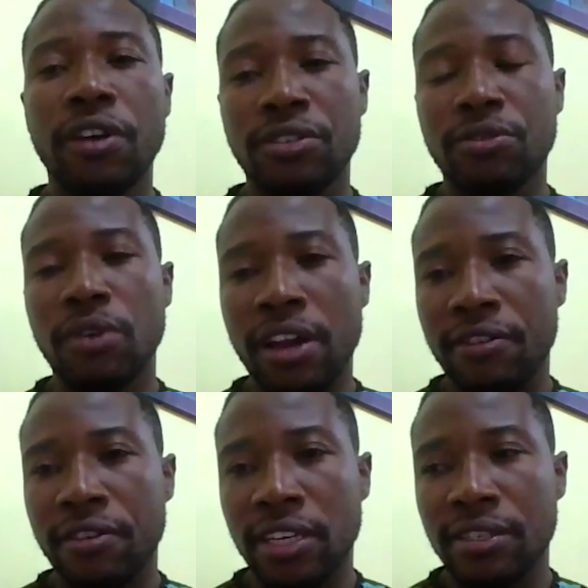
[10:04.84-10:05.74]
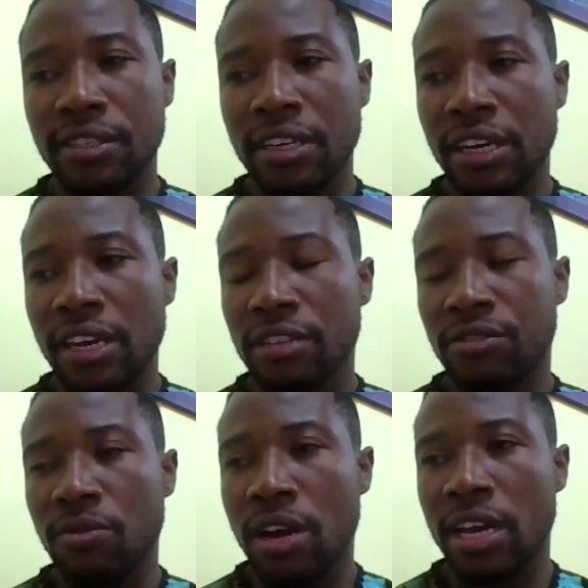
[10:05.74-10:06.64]
us to address. And
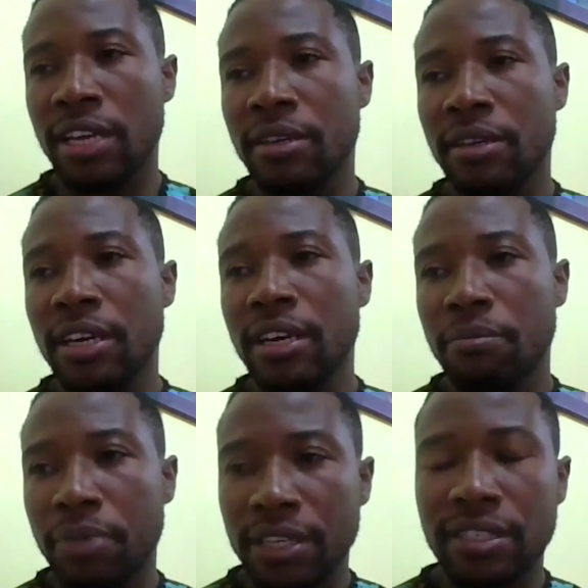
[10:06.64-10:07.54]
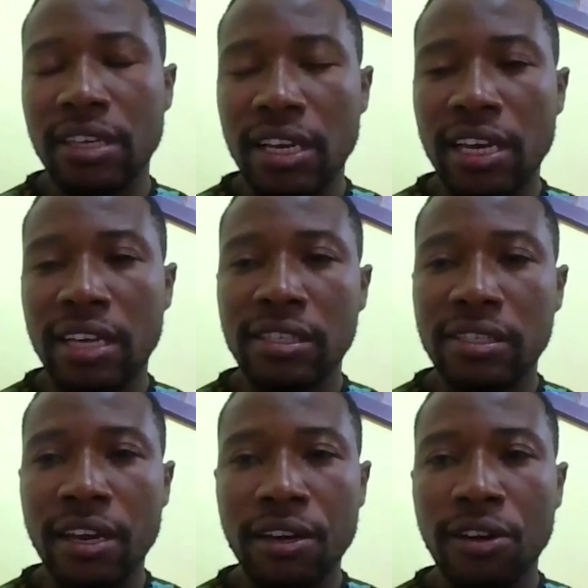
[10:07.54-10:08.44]
that's why, personally, as a
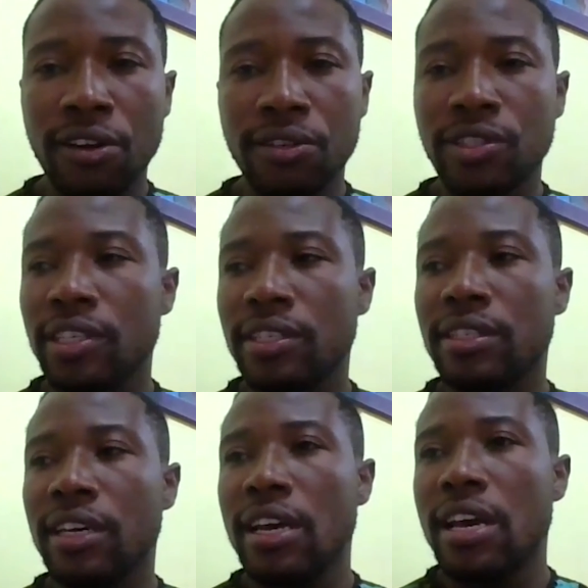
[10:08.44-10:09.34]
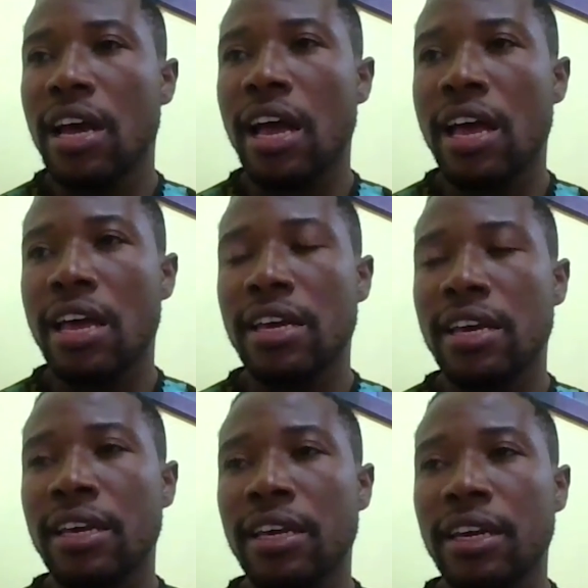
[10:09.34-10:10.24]
psychologist,
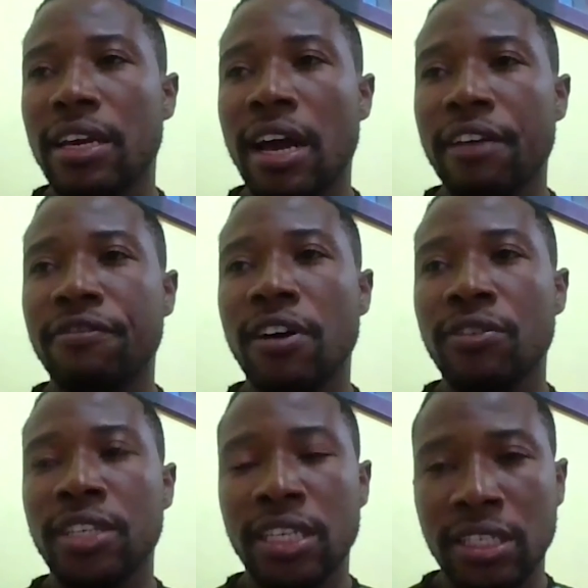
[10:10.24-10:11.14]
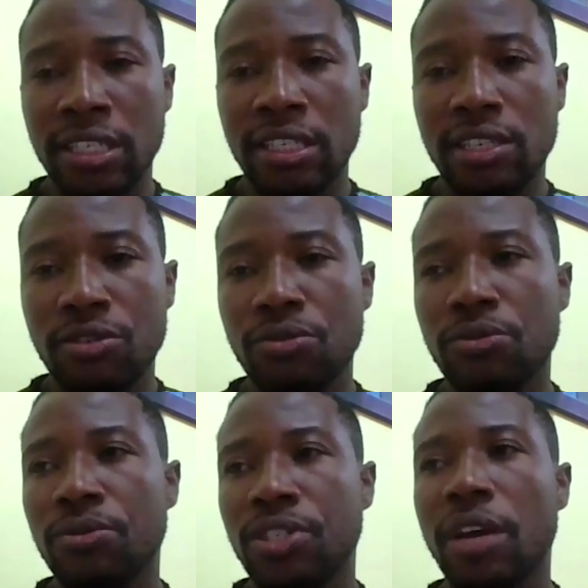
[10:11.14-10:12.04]
I found the need to
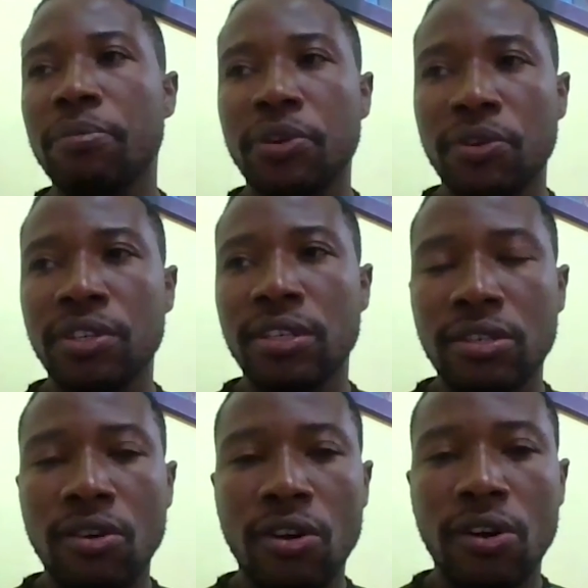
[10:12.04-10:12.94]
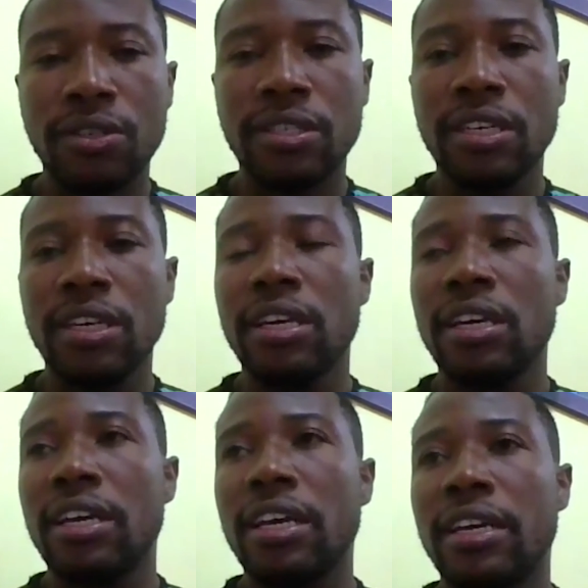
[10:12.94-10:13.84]
champion this cause.
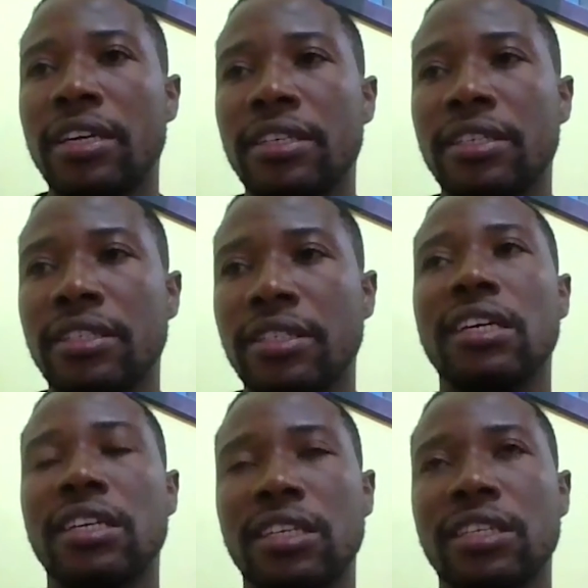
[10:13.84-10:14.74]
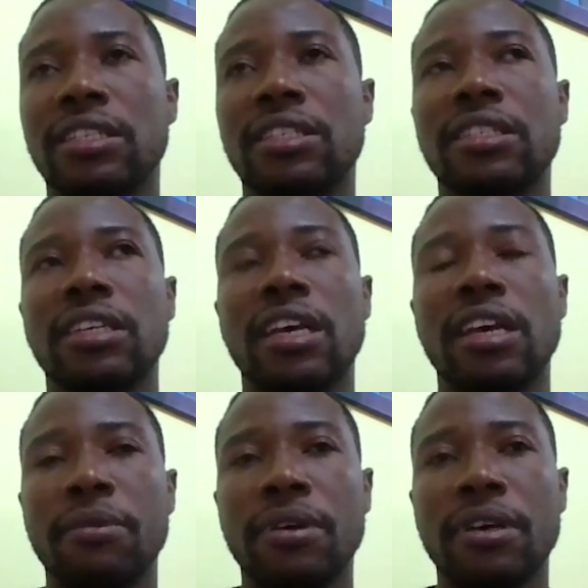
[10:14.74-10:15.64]
It it is a